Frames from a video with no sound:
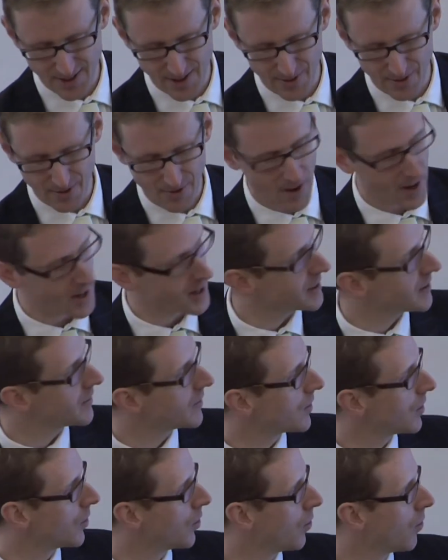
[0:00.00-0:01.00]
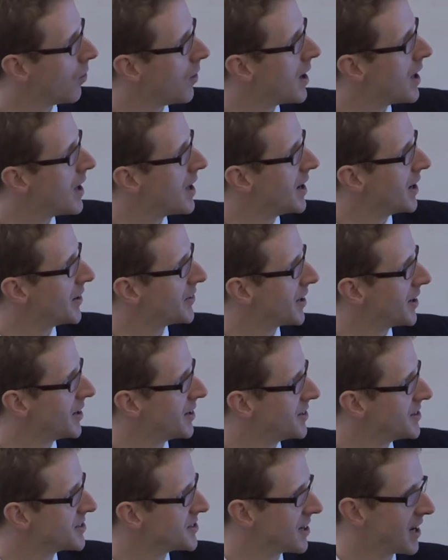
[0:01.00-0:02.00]
defined in the law as
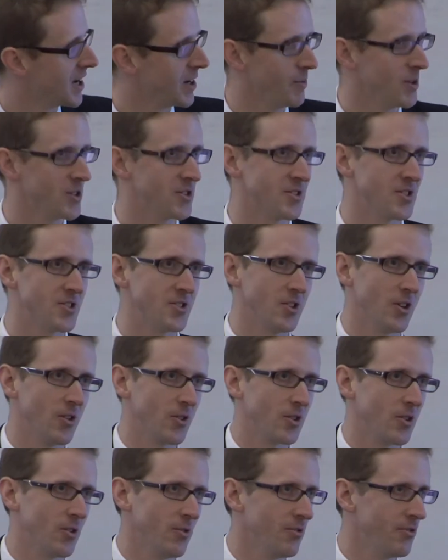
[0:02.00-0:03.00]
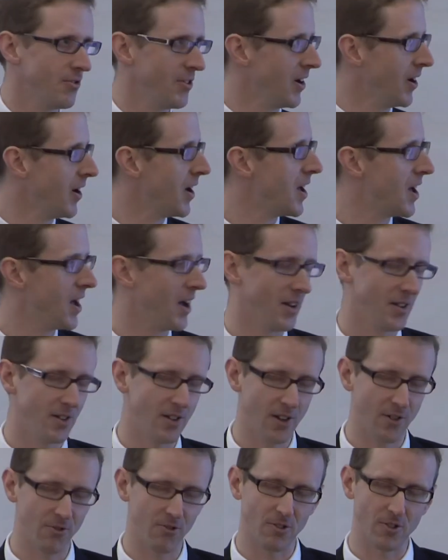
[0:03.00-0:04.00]
any design which does not confer
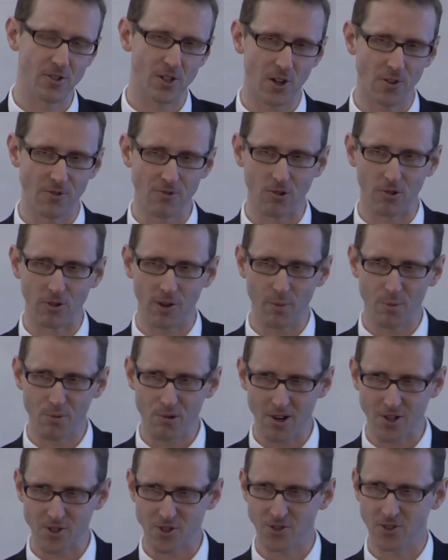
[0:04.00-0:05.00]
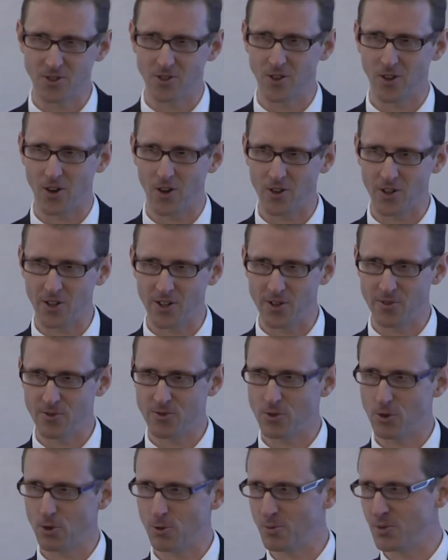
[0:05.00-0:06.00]
different overall impression on an
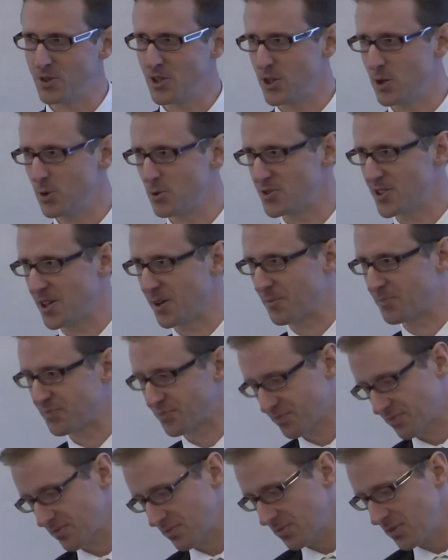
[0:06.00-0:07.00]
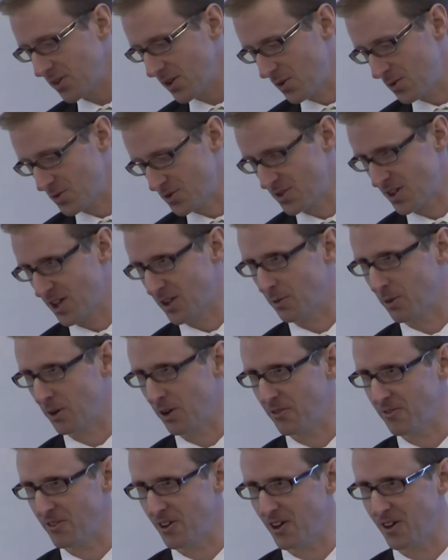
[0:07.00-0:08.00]
informed user. That was another one
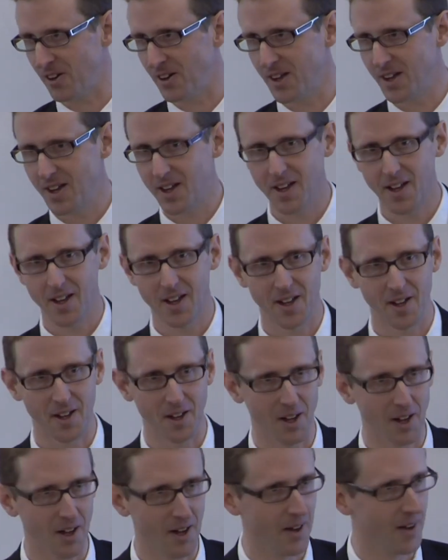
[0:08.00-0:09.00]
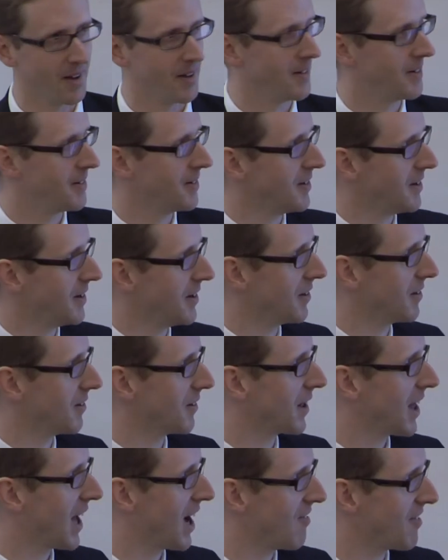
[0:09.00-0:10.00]
of our uh, legal
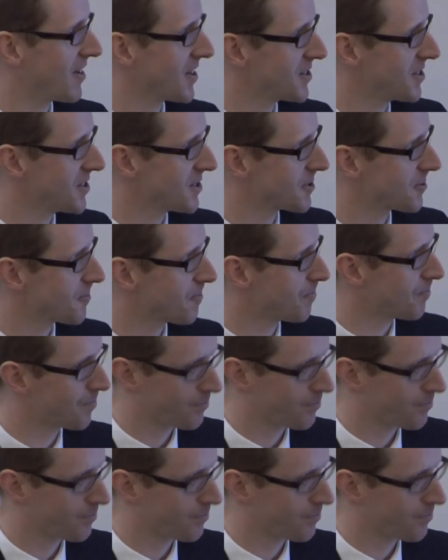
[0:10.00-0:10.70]
characters.